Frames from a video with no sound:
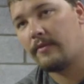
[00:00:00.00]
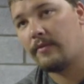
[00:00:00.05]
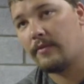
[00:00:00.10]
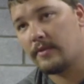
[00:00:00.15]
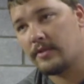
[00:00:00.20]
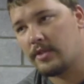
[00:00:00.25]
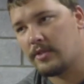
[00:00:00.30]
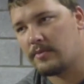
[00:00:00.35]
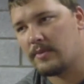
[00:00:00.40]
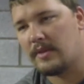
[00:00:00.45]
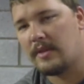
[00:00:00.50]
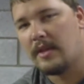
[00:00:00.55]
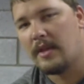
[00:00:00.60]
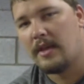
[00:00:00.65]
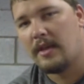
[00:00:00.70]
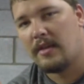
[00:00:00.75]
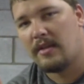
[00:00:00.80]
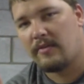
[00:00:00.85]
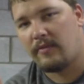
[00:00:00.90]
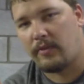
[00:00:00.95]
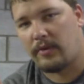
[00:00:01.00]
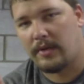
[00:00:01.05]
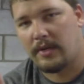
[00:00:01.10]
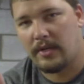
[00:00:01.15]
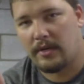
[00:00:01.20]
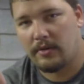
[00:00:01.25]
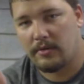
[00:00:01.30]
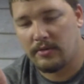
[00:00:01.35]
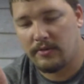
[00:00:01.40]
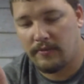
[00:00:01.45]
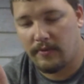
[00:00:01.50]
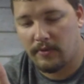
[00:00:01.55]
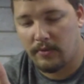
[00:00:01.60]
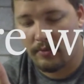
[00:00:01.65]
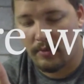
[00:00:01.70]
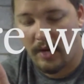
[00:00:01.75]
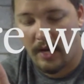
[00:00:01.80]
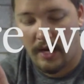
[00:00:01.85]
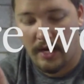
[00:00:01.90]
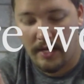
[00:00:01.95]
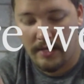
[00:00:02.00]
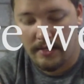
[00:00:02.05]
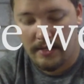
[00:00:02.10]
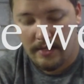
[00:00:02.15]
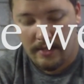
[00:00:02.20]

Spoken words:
excuse me, $40 for the rod.